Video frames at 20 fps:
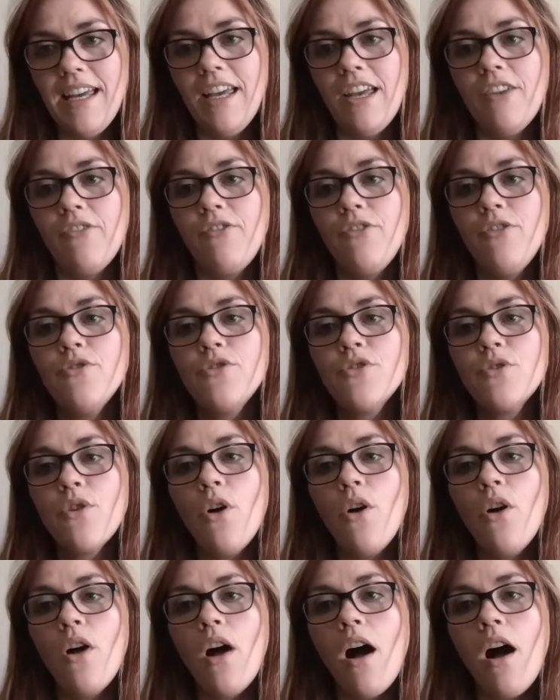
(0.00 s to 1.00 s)
if you
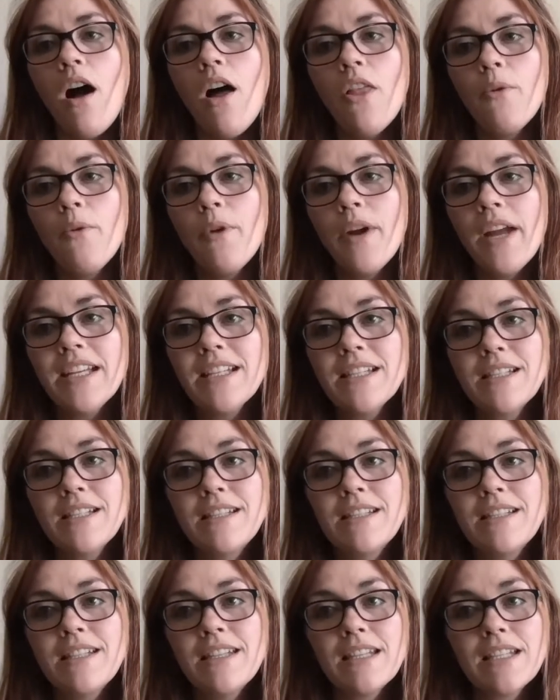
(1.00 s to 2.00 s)
scroll all the way
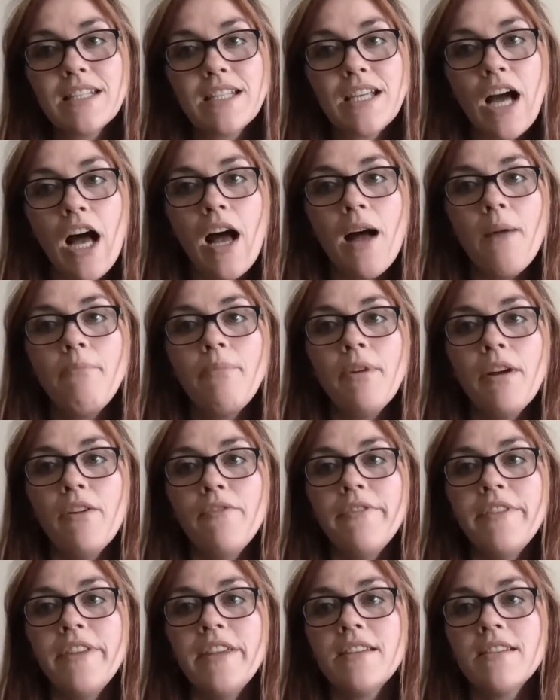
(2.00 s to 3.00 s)
to the top
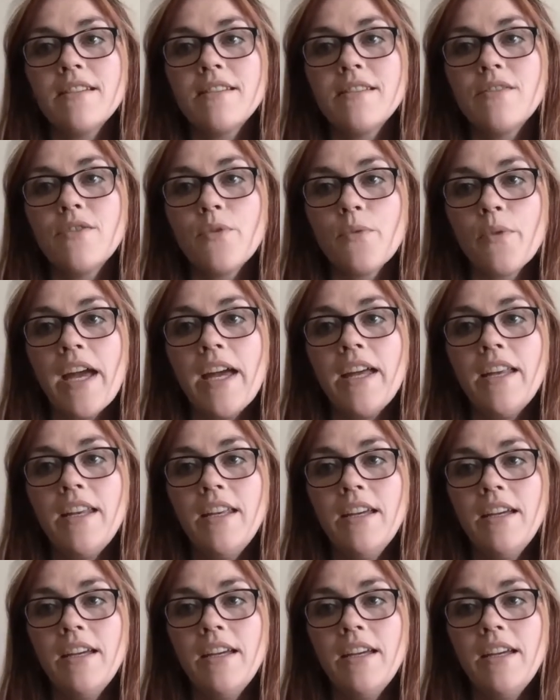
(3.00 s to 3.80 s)
of this thread,